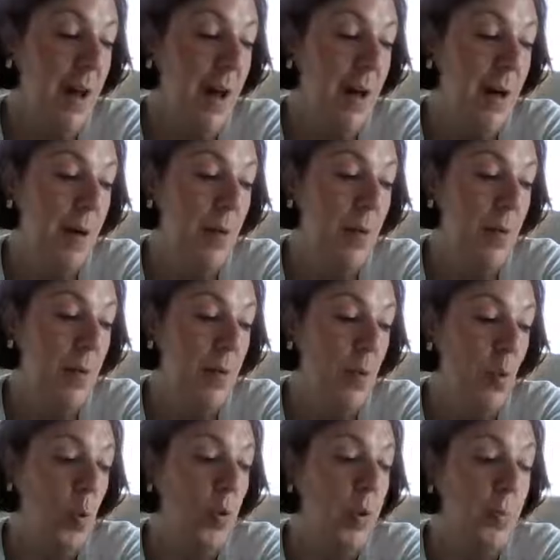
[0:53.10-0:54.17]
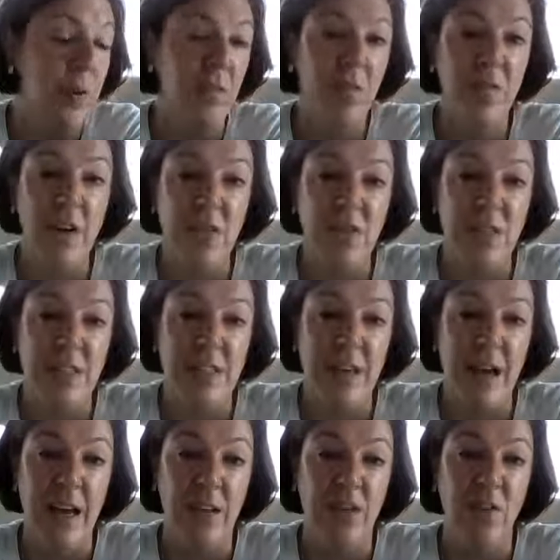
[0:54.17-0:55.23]
Um, Hula Preservation
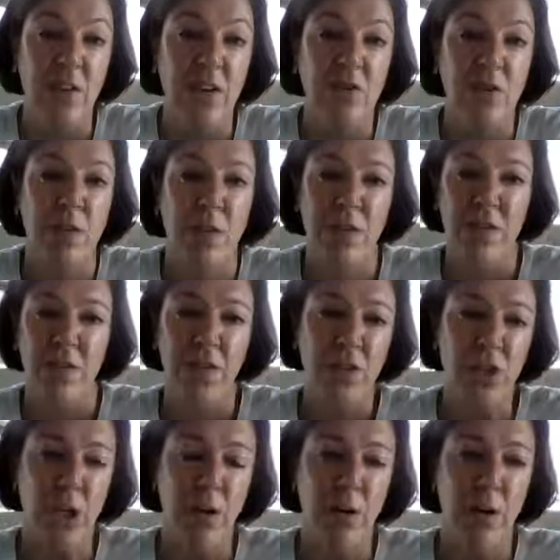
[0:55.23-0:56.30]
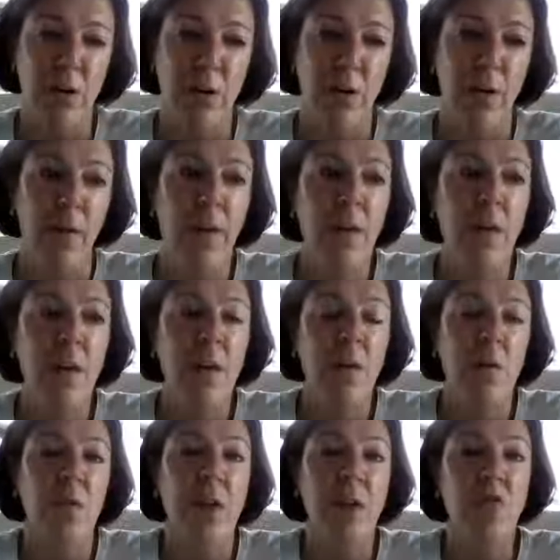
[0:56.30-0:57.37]
Society's feature. There's a fishing article.
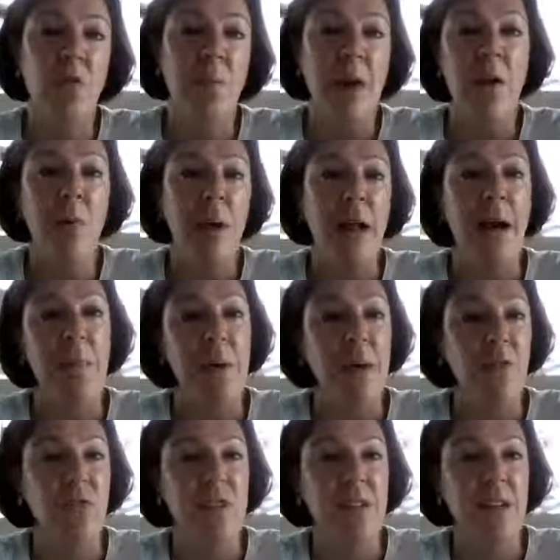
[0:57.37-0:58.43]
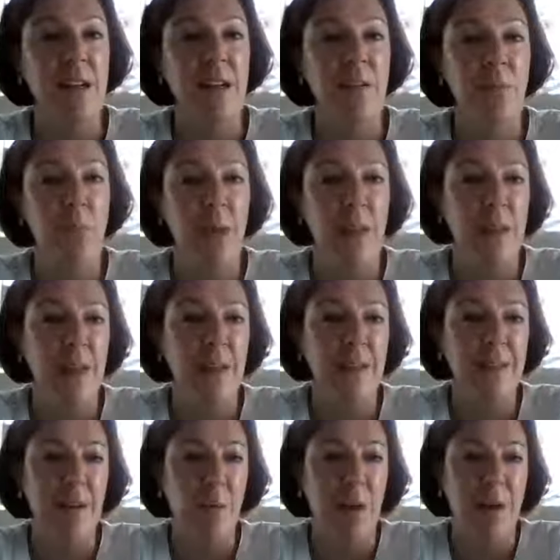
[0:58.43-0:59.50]
So things you may or may not be interested in, but things
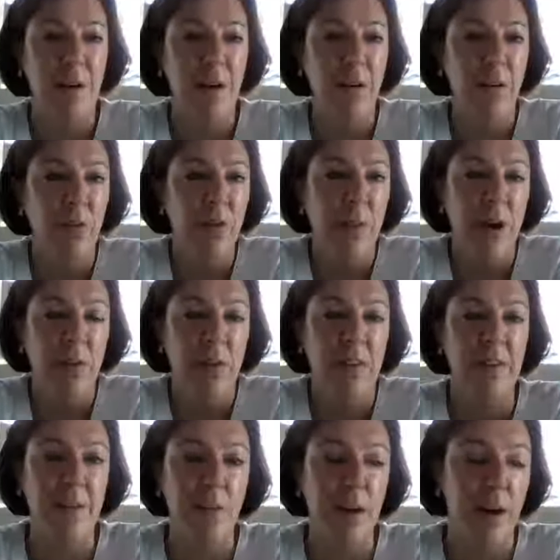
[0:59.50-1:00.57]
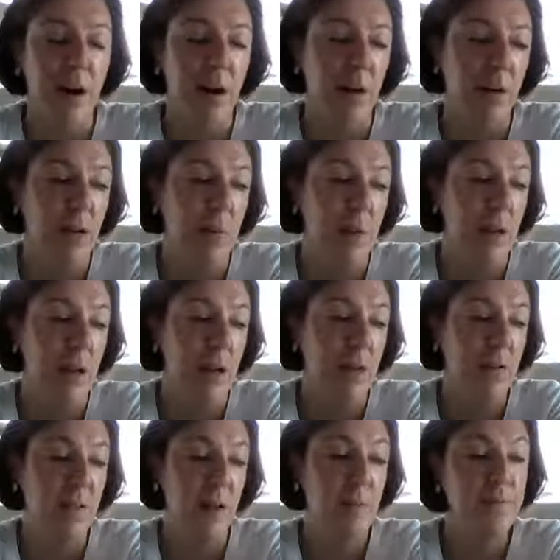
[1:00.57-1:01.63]
that we can all learn about that's going on in our community.
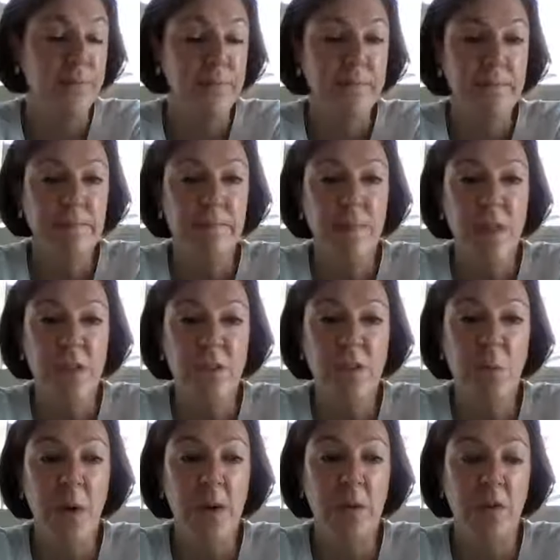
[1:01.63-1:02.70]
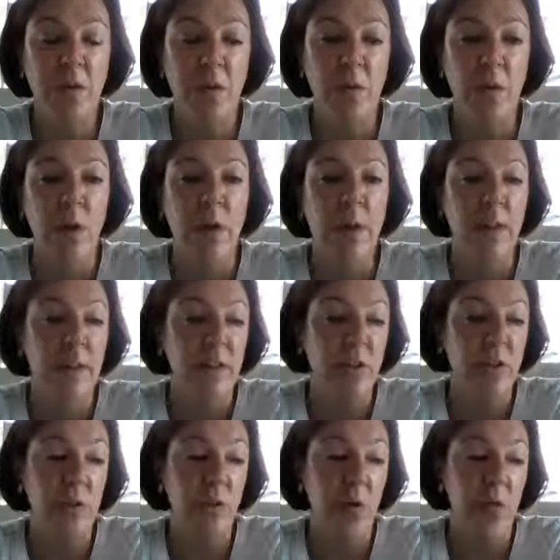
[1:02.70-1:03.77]
So just wanted to let
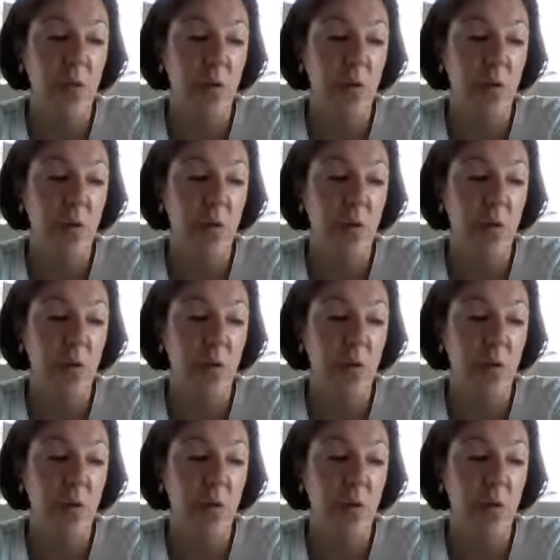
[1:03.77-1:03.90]
you know that